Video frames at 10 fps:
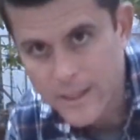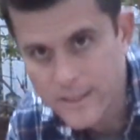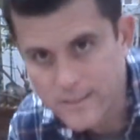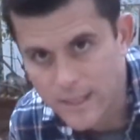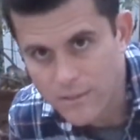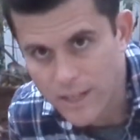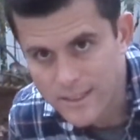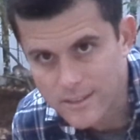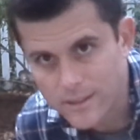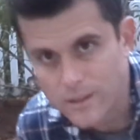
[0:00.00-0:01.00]
instead of
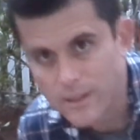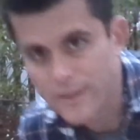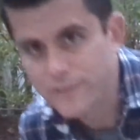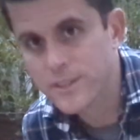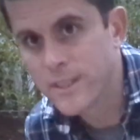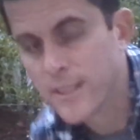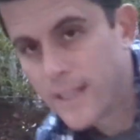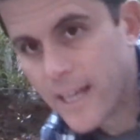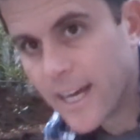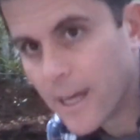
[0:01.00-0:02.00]
lots of little lifts.
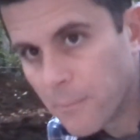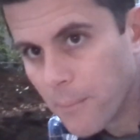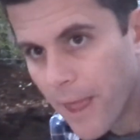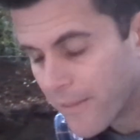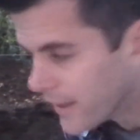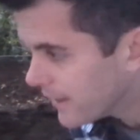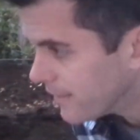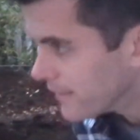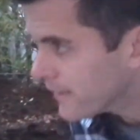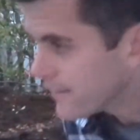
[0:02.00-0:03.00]
And
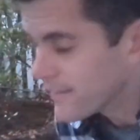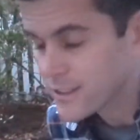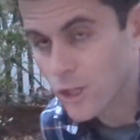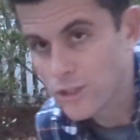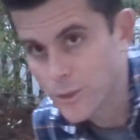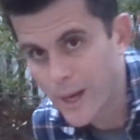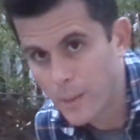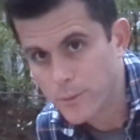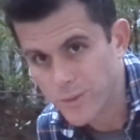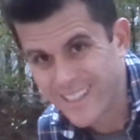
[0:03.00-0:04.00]
then this also
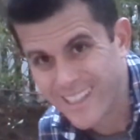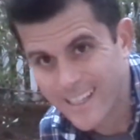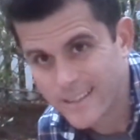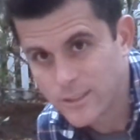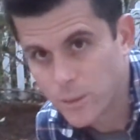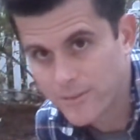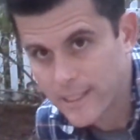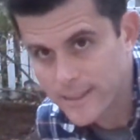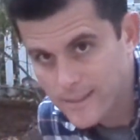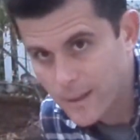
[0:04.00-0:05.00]
helps with the kids. So if the
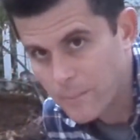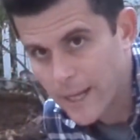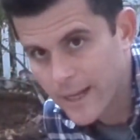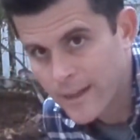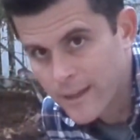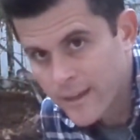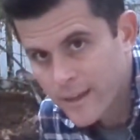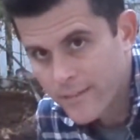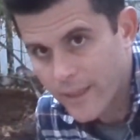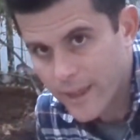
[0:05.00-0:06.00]
kids come back,
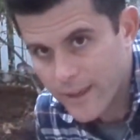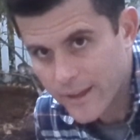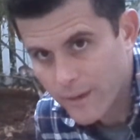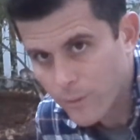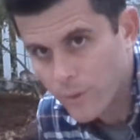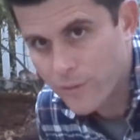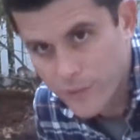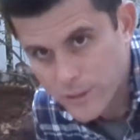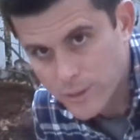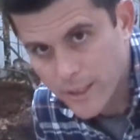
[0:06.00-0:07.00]
they get really
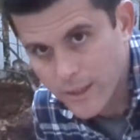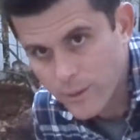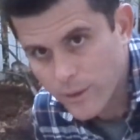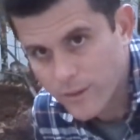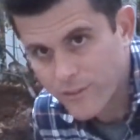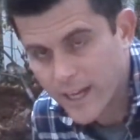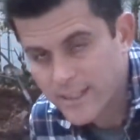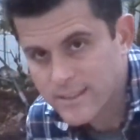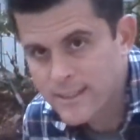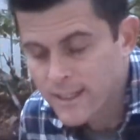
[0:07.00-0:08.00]
frustrated really
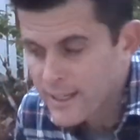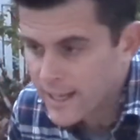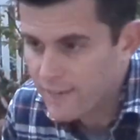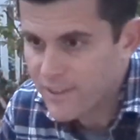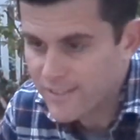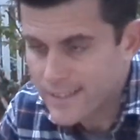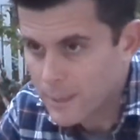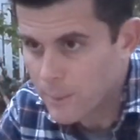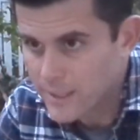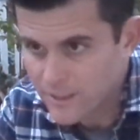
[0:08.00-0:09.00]
fast if they have to
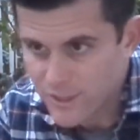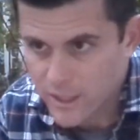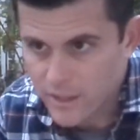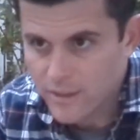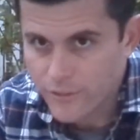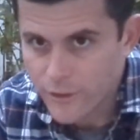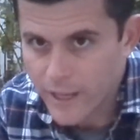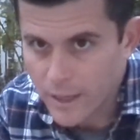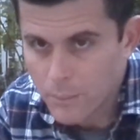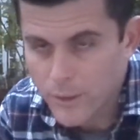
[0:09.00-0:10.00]
keep on lifting dirt
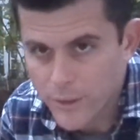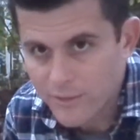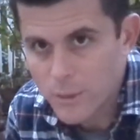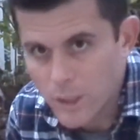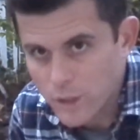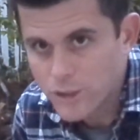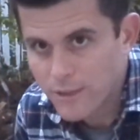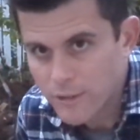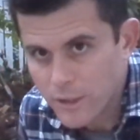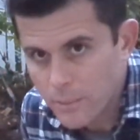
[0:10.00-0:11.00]
out, but you give them a little
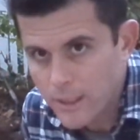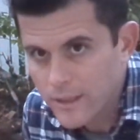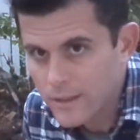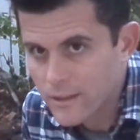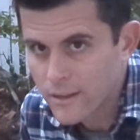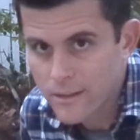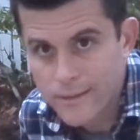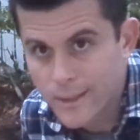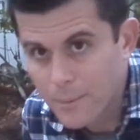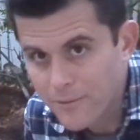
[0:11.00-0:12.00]
shovel and a bucket and they
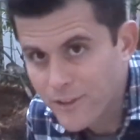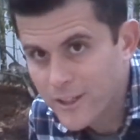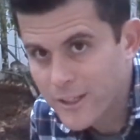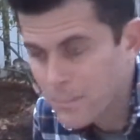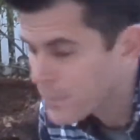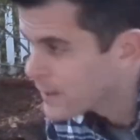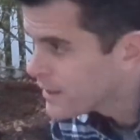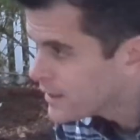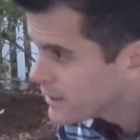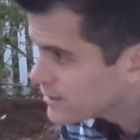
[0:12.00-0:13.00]
keep on filling it up.
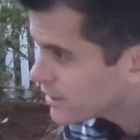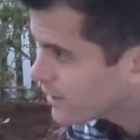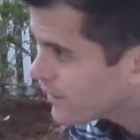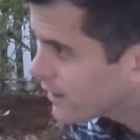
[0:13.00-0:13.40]
So I